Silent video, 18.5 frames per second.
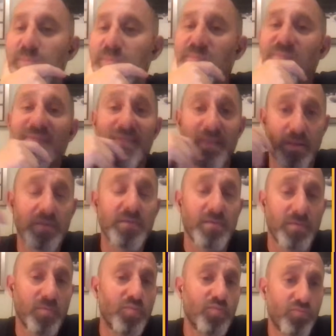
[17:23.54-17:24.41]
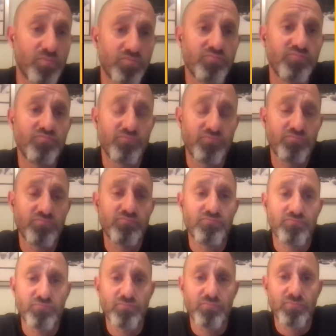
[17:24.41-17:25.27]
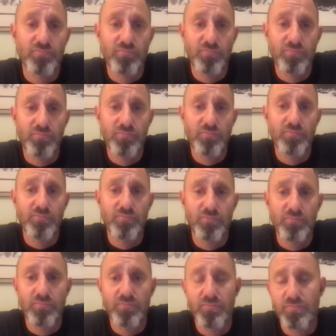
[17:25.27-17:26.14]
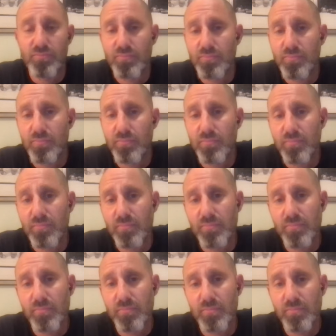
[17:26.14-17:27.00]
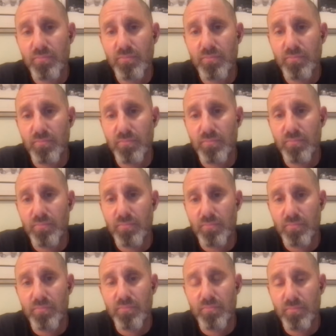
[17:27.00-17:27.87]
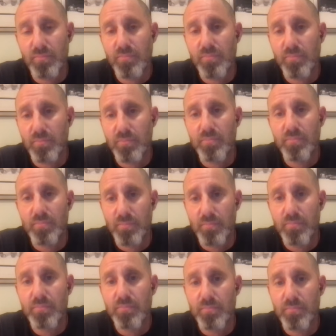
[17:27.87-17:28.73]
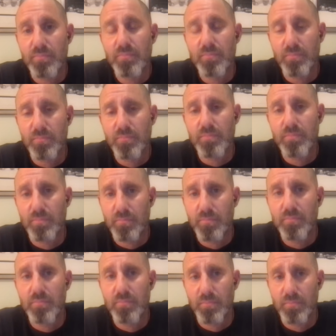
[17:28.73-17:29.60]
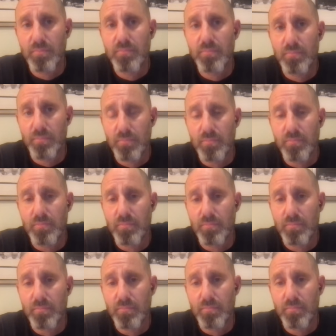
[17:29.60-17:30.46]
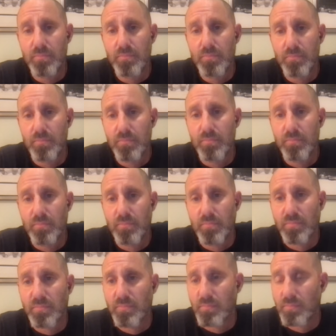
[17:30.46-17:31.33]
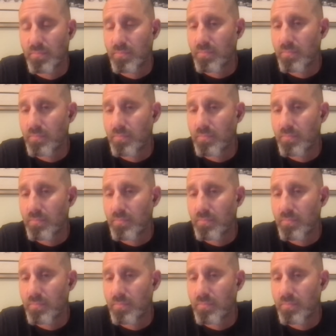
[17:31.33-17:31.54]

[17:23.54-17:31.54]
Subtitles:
The person shown says nothing.